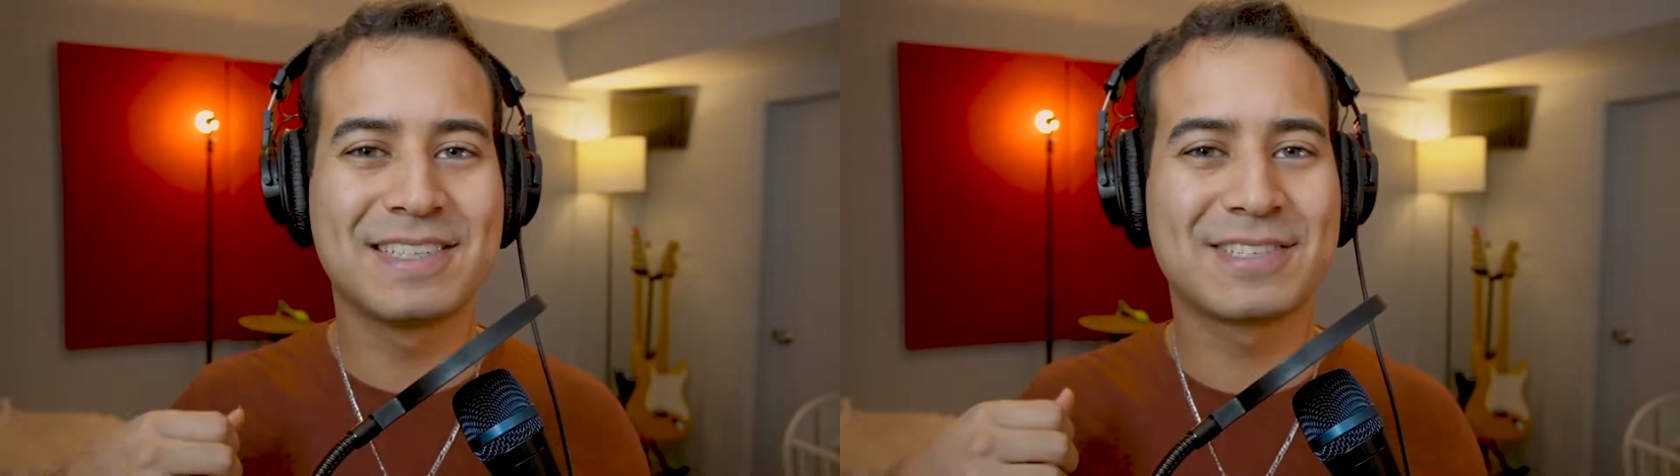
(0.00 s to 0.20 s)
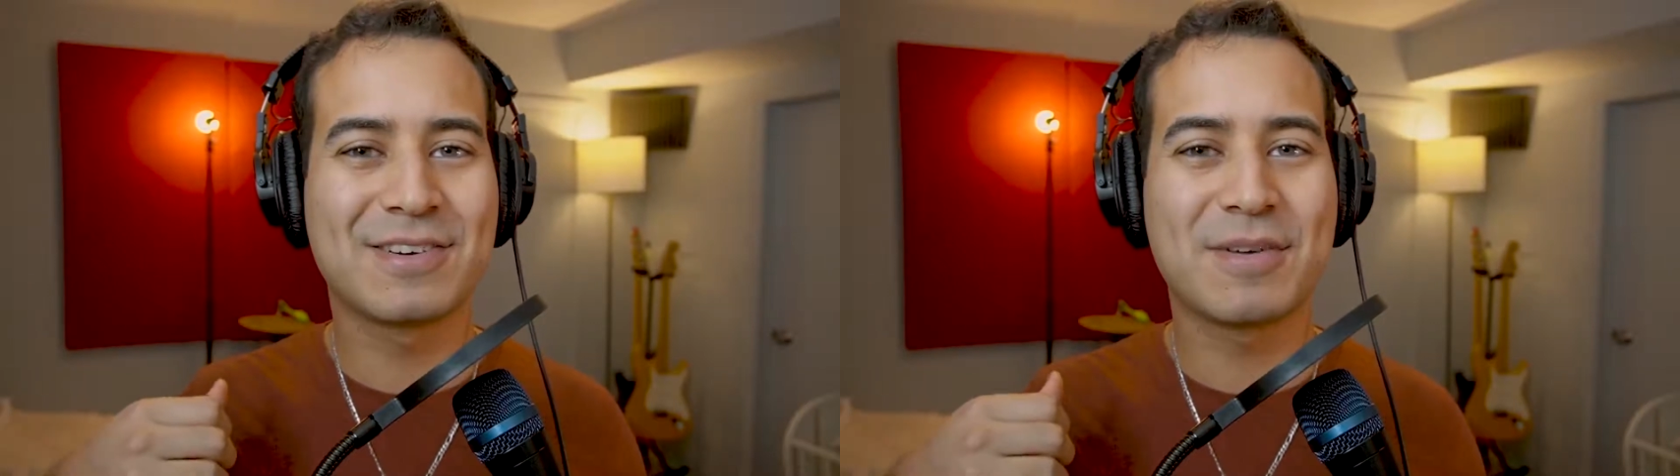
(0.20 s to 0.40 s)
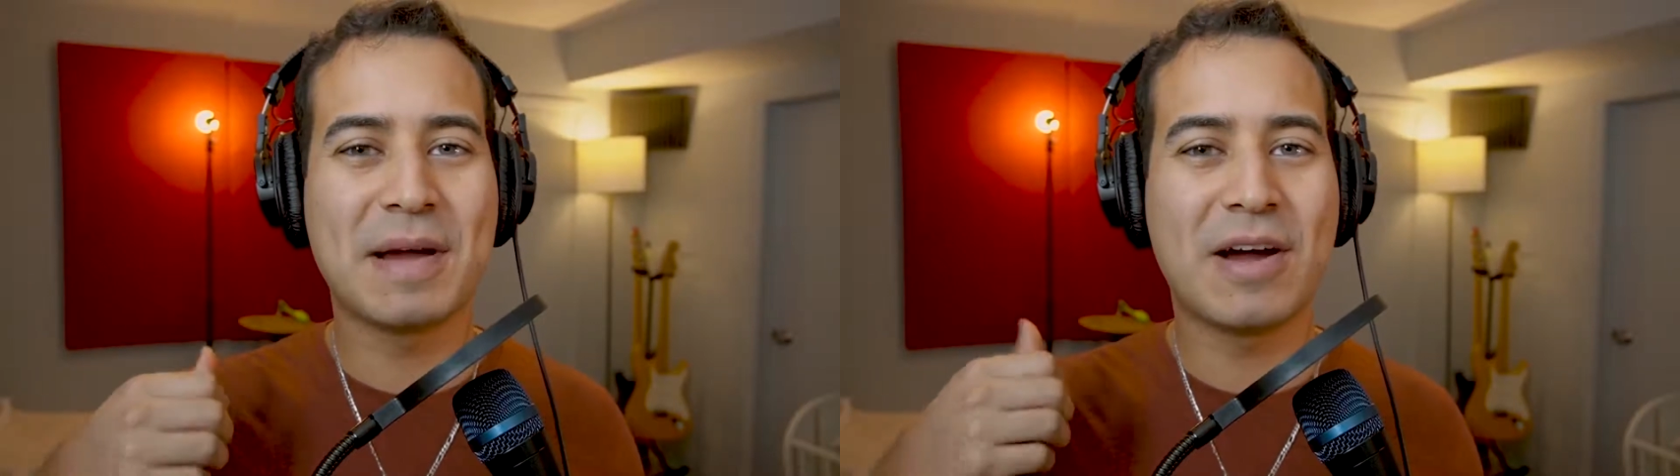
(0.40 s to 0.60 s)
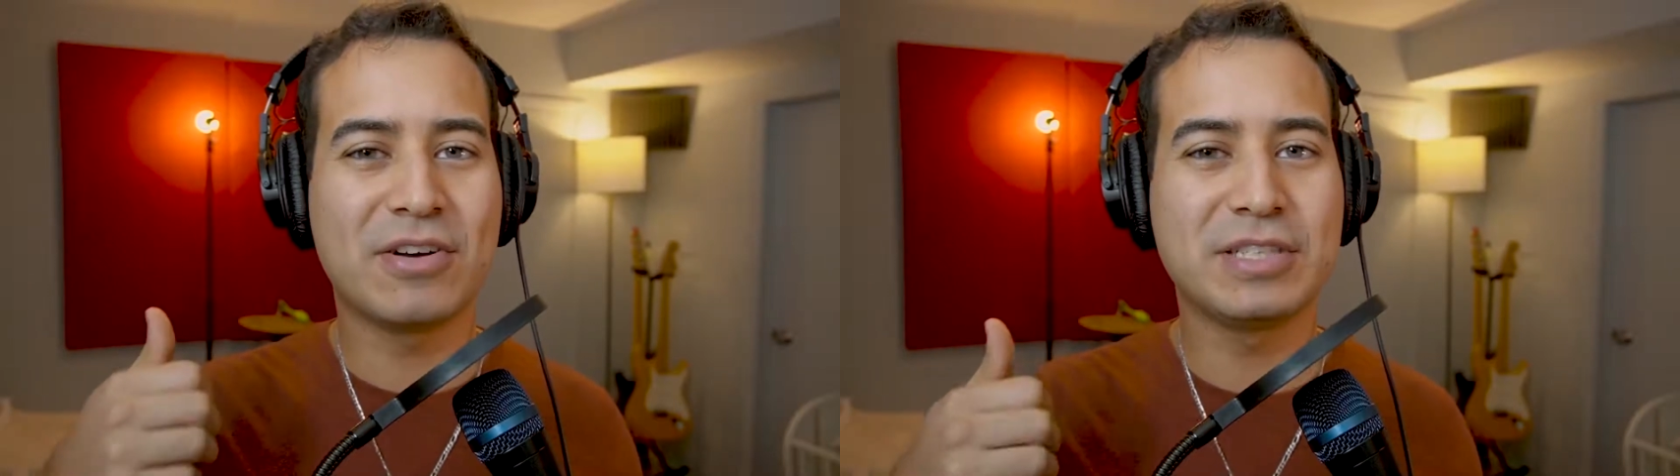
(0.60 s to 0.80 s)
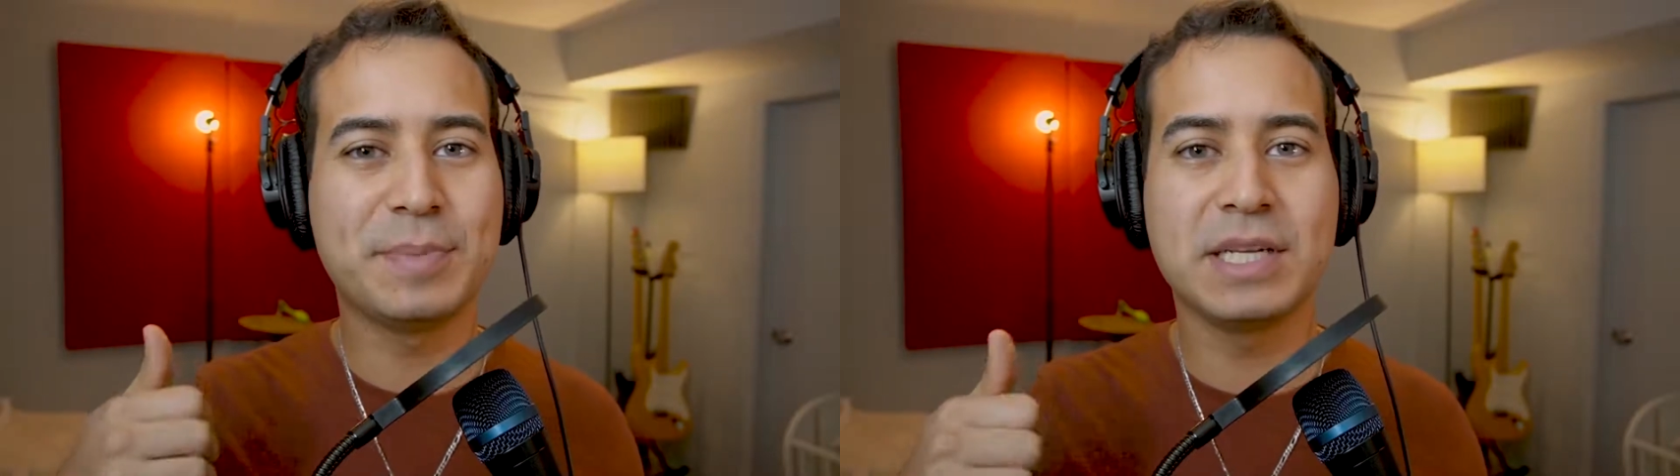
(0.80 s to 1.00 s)
just go to my
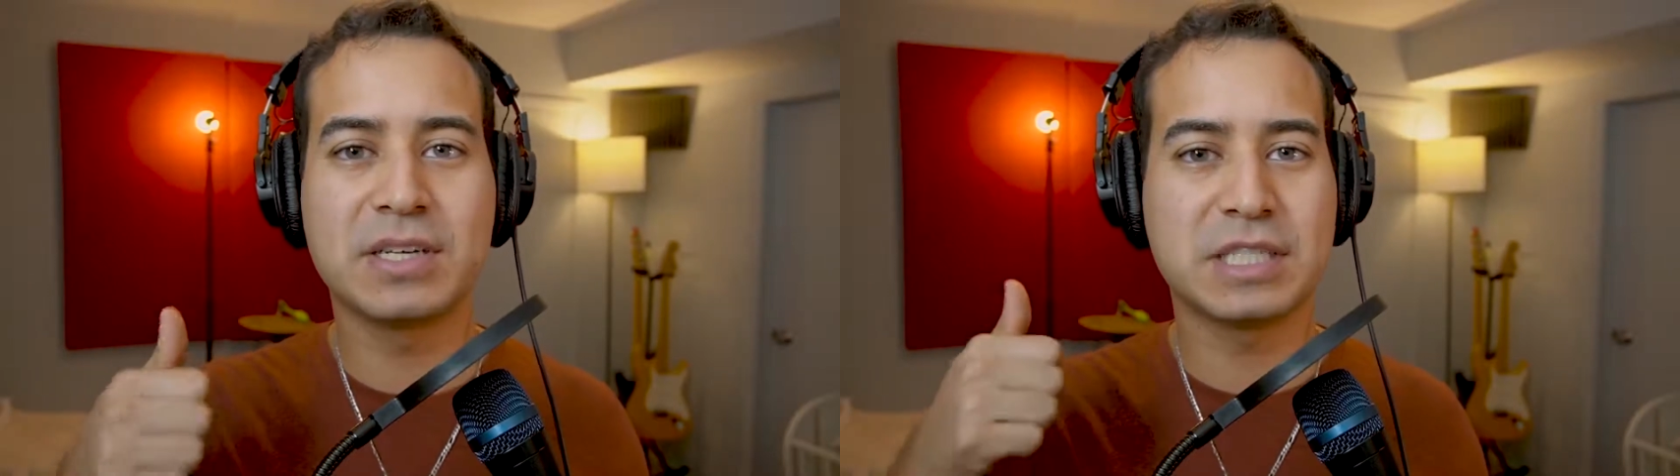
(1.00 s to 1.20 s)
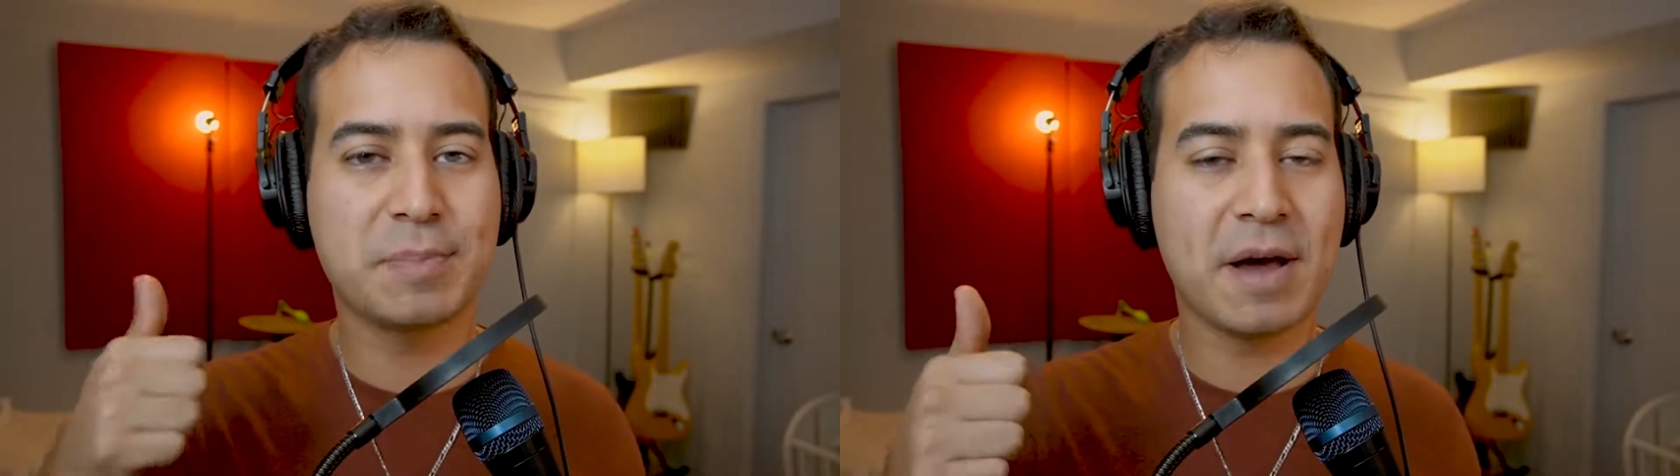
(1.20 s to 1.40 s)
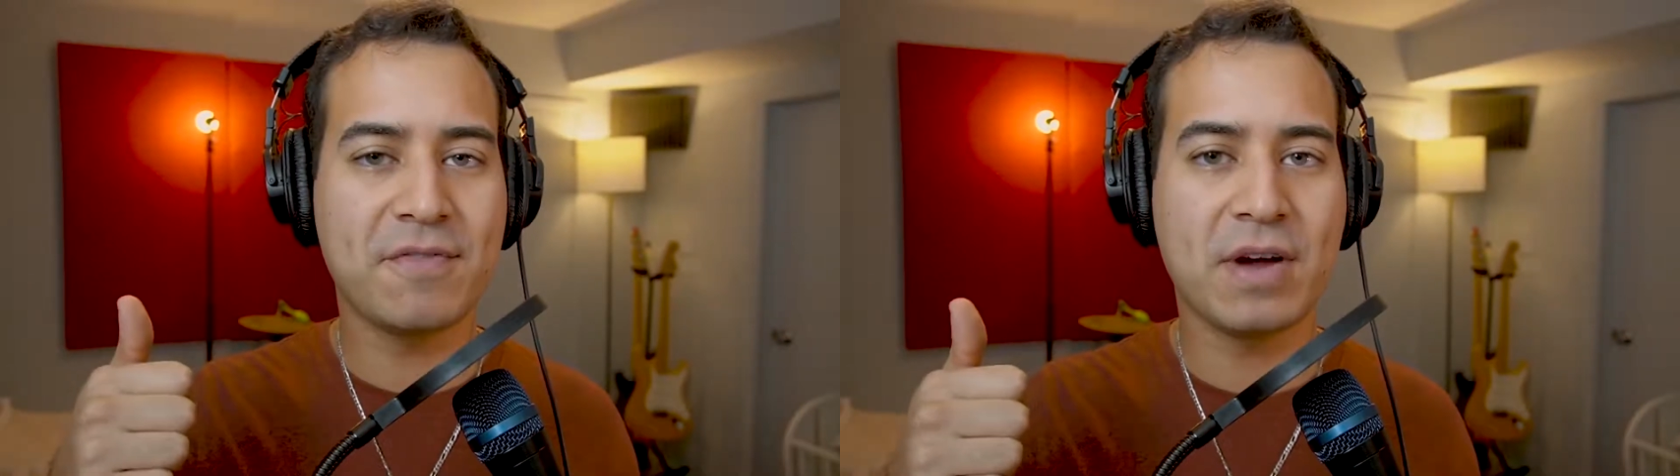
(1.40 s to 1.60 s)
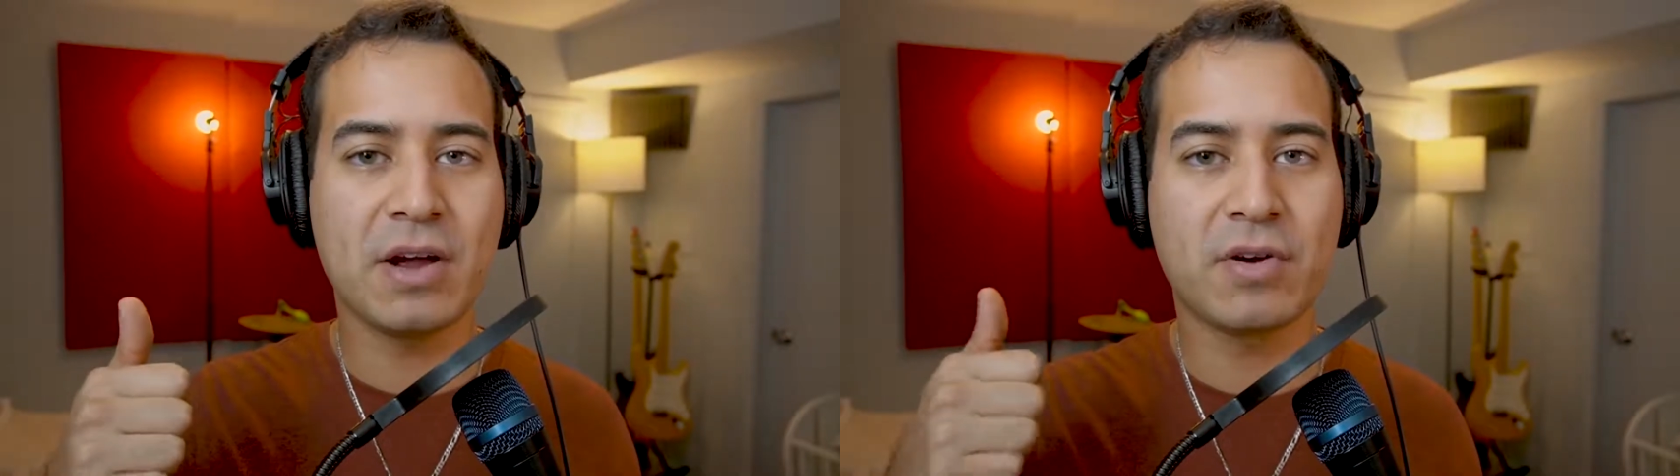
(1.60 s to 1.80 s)
artist page on Spotify